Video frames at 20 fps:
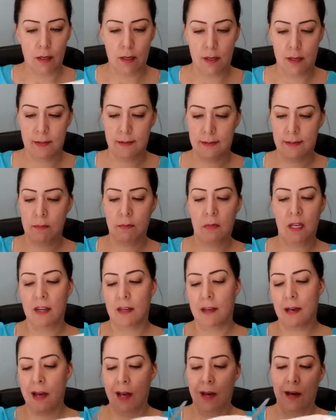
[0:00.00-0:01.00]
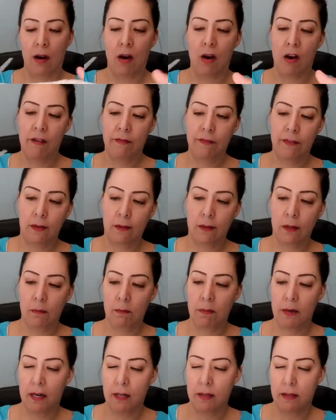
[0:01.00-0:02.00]
is I'm gonna cut off a
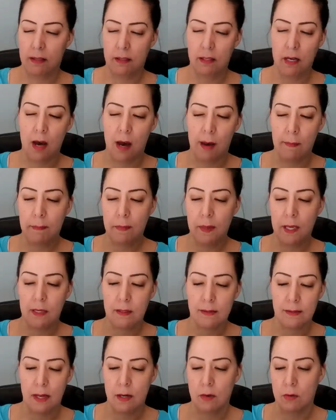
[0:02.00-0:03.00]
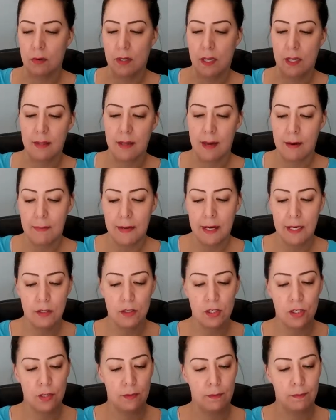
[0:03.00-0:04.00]
good bit of the top because I don't need that
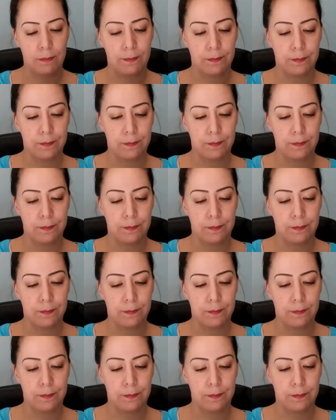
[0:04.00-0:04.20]
much.